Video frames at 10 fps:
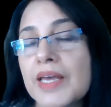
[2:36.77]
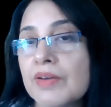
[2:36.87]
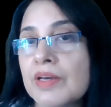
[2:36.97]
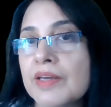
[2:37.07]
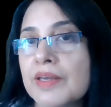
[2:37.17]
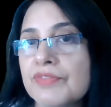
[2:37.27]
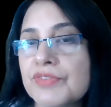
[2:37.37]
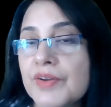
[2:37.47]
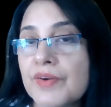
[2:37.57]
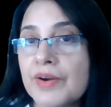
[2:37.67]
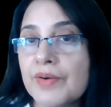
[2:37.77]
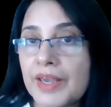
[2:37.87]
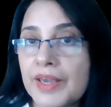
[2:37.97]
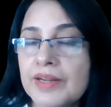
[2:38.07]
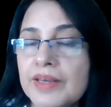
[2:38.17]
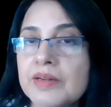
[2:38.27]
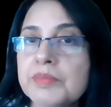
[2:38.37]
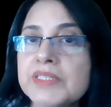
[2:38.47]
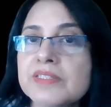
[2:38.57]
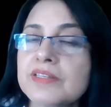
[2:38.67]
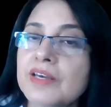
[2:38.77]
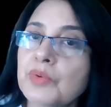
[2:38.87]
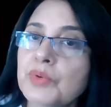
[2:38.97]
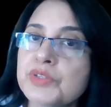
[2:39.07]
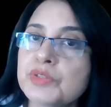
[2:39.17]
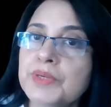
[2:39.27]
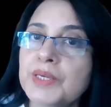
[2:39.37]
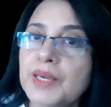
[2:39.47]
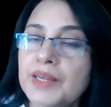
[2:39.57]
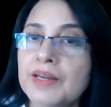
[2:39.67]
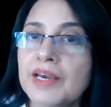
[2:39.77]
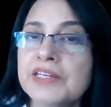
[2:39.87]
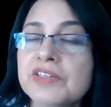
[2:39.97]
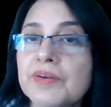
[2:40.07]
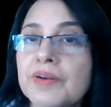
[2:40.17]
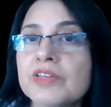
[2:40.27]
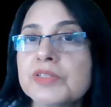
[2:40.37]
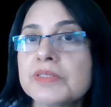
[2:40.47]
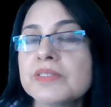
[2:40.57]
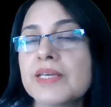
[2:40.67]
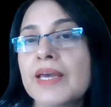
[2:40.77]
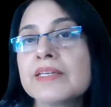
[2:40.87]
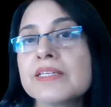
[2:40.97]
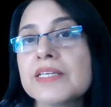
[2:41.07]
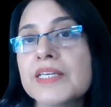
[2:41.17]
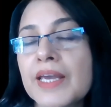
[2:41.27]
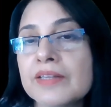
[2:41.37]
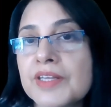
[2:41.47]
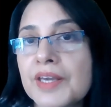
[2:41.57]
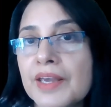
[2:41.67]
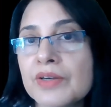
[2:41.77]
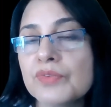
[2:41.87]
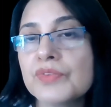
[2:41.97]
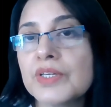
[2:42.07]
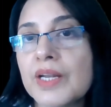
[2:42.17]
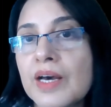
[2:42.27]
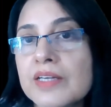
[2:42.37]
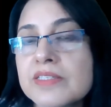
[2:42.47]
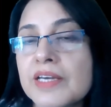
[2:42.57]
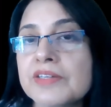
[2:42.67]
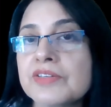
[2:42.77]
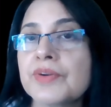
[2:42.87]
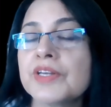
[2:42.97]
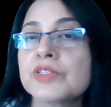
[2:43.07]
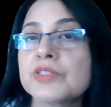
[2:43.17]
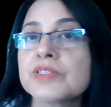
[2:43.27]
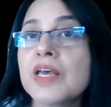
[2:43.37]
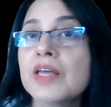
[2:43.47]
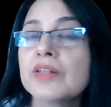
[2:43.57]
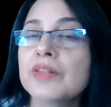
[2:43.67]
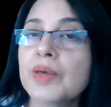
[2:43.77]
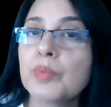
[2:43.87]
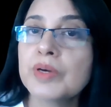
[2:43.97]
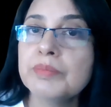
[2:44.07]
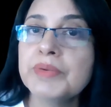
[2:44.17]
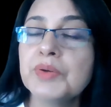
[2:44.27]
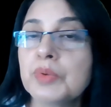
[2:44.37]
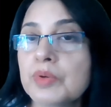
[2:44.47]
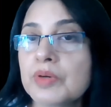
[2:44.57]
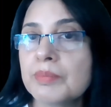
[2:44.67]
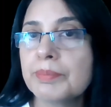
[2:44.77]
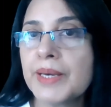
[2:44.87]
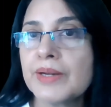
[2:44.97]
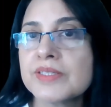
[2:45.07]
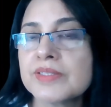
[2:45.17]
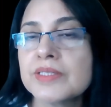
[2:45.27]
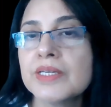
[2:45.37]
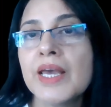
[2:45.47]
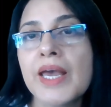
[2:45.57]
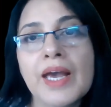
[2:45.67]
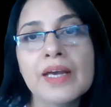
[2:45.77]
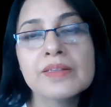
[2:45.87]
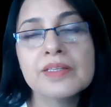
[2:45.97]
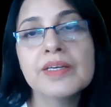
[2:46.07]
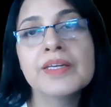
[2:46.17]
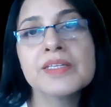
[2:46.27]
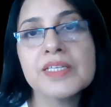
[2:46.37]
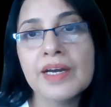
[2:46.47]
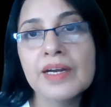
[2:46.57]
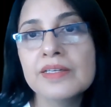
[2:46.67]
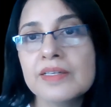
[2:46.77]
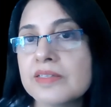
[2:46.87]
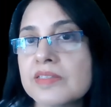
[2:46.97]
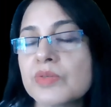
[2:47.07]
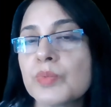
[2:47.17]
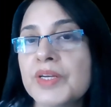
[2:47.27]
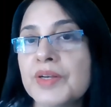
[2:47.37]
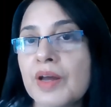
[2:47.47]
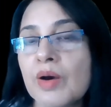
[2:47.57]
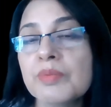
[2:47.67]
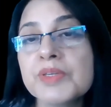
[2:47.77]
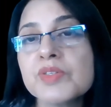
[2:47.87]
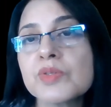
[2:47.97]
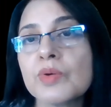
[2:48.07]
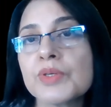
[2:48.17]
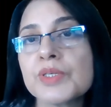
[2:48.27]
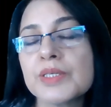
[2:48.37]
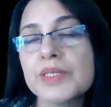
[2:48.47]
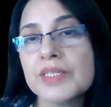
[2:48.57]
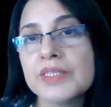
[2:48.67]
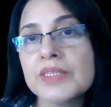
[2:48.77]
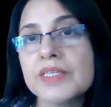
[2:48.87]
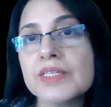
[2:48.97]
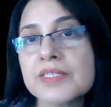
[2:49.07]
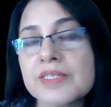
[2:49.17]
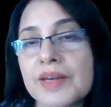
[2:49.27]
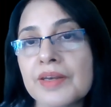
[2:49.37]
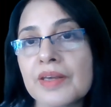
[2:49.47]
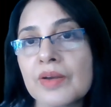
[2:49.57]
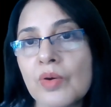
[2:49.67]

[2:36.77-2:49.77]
If there are n elements, there are going to be n iterations, and at the end of the last iterations, there will be no comparison, and the entire list will now be sorted in the ascending